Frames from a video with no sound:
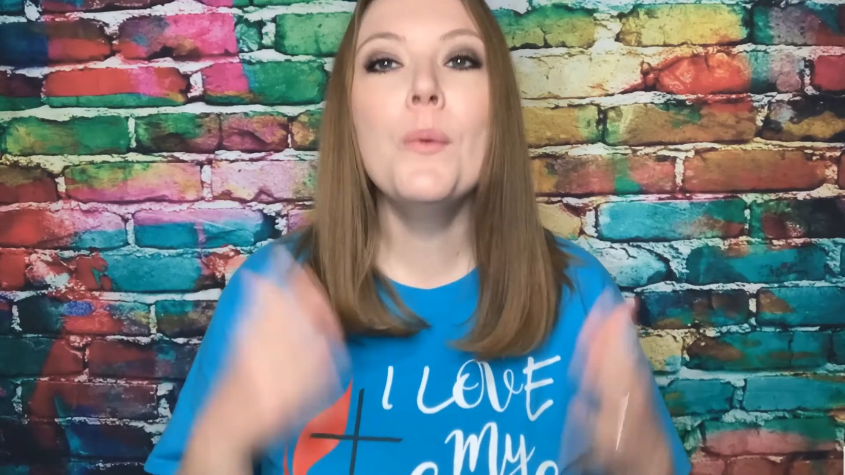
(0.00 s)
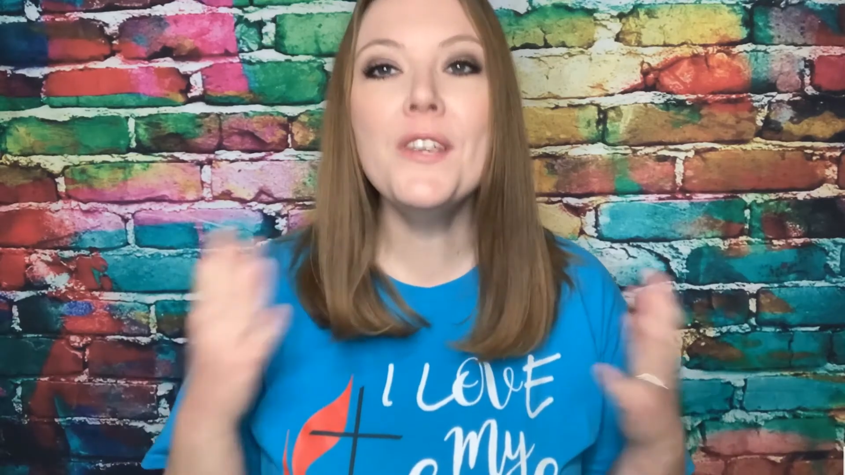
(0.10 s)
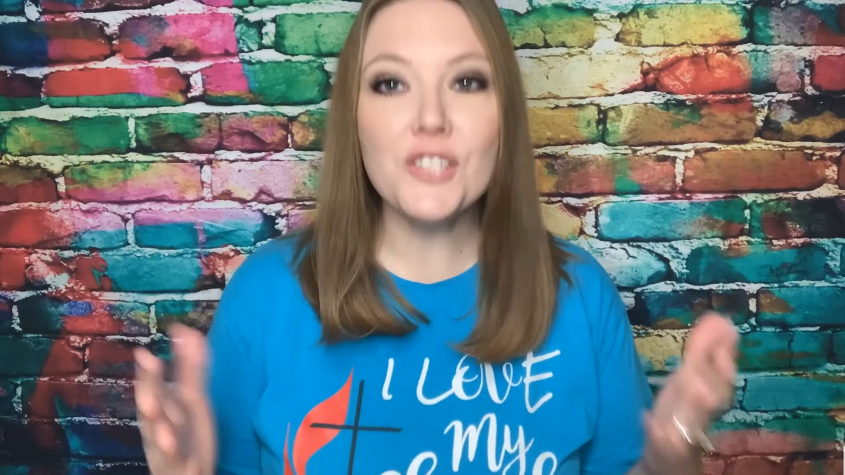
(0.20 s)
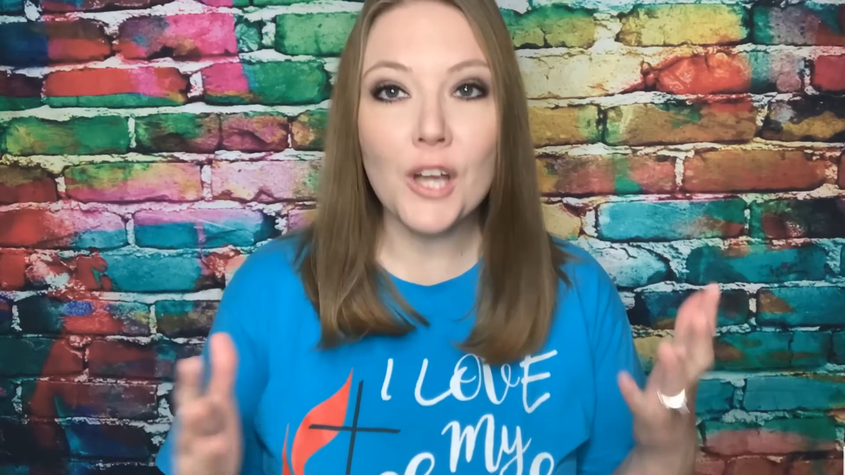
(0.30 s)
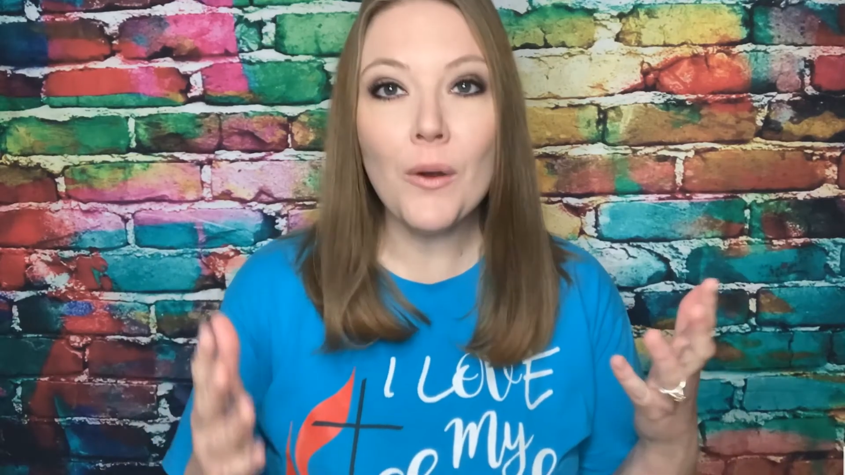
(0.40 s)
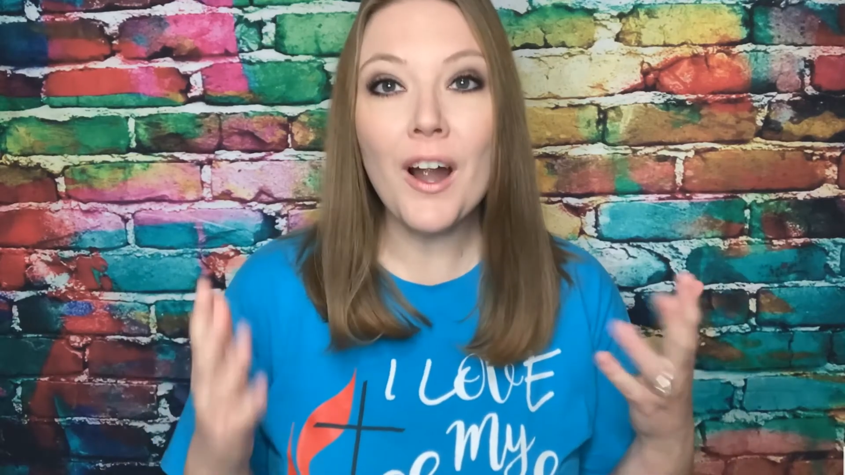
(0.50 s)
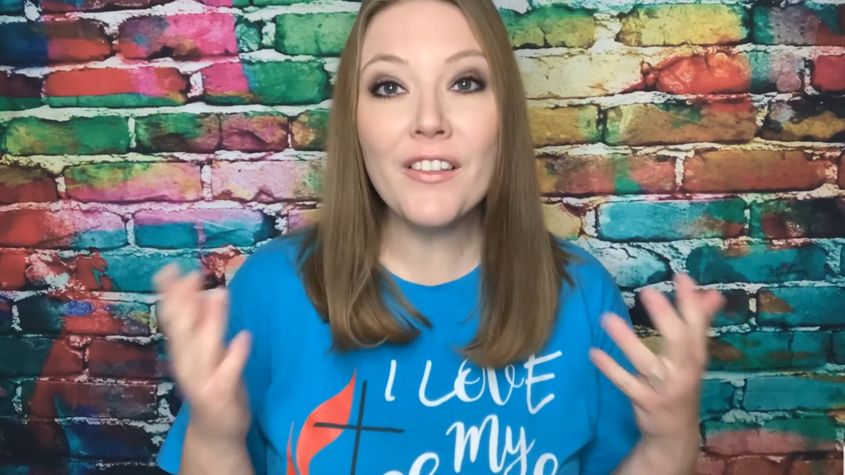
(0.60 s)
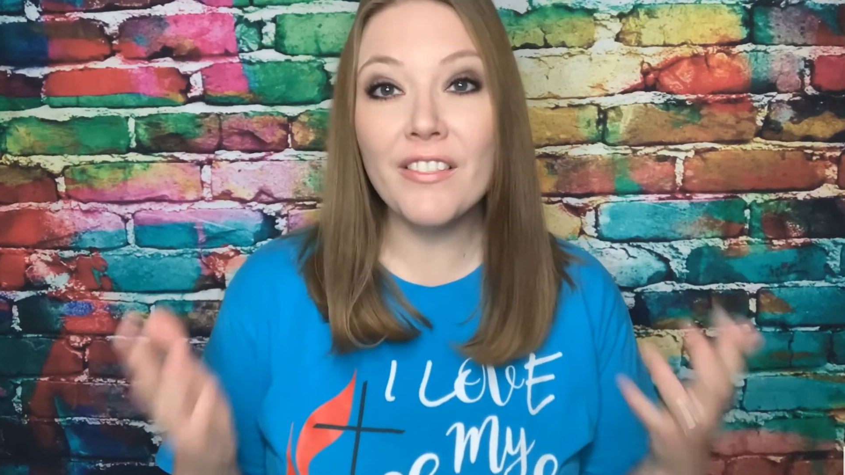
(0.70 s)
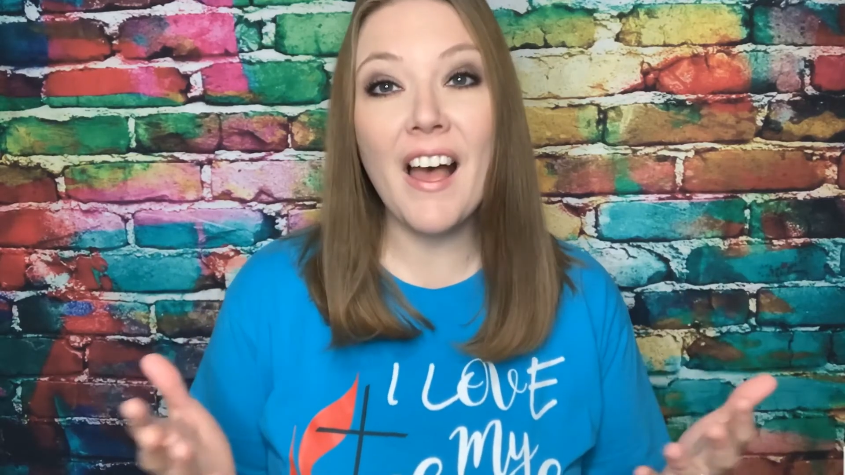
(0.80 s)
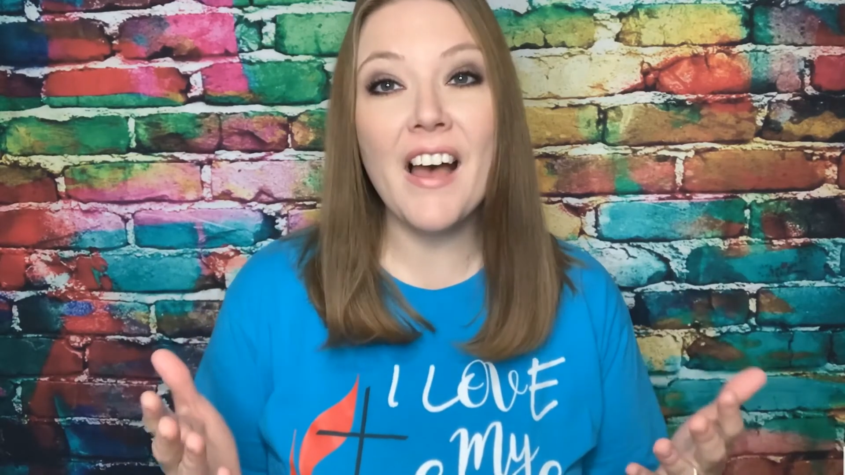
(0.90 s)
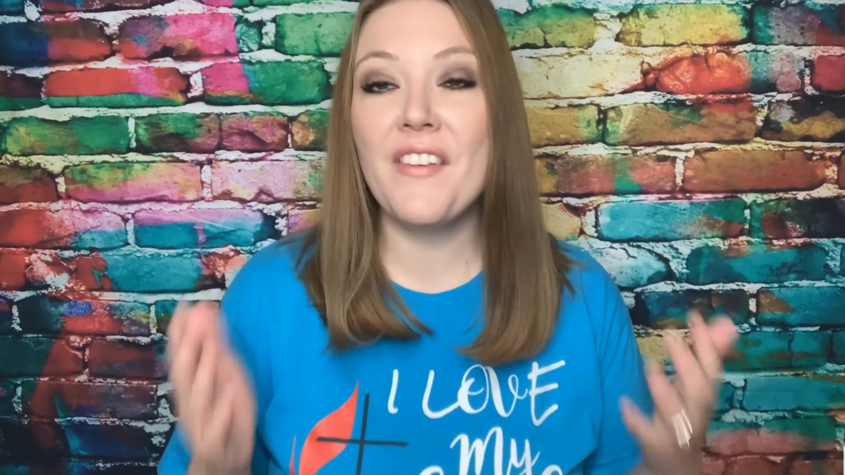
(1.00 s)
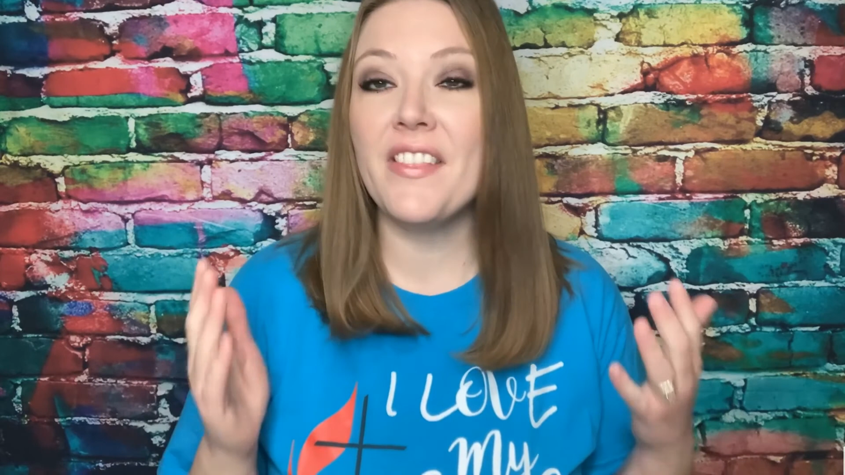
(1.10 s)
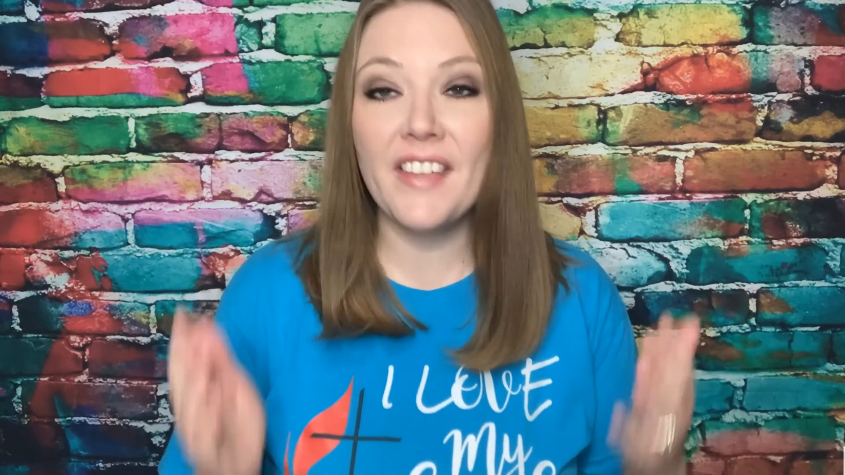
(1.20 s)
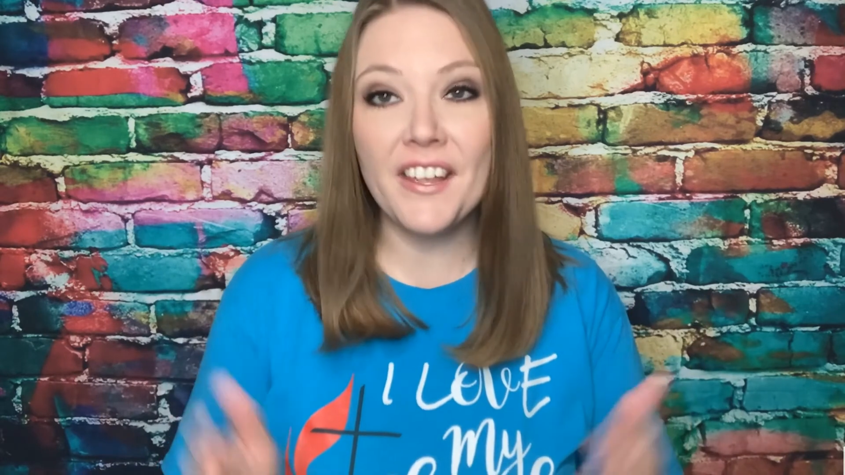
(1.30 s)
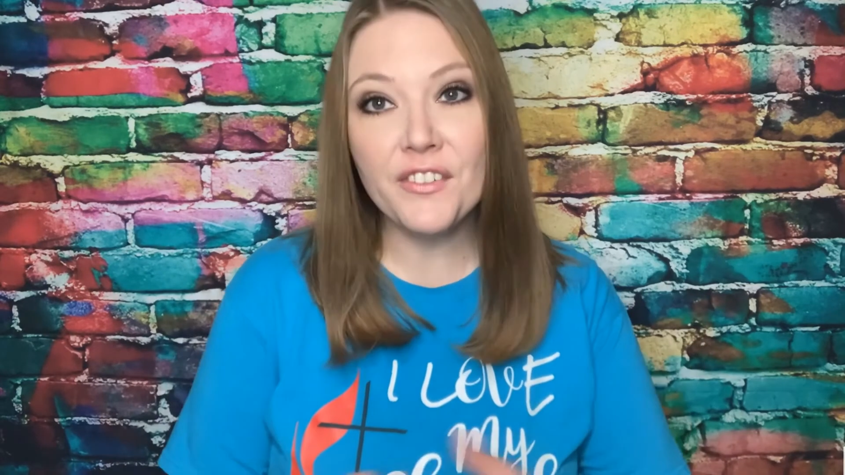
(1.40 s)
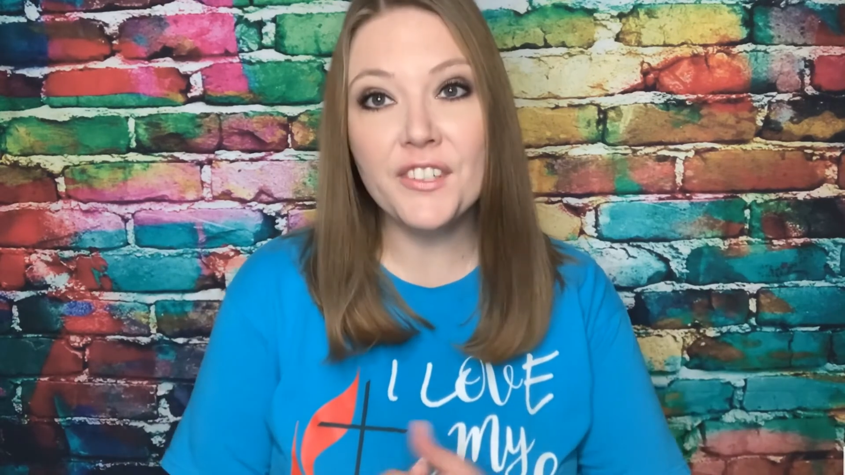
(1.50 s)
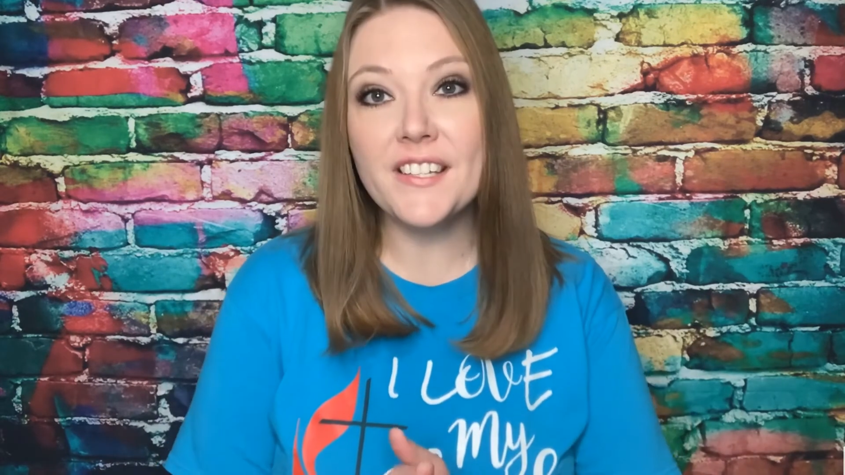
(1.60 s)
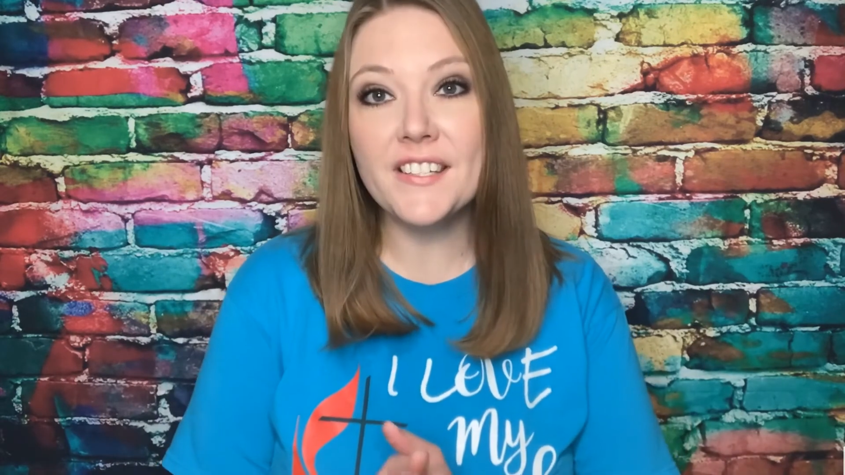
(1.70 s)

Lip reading: show our love and thankfulness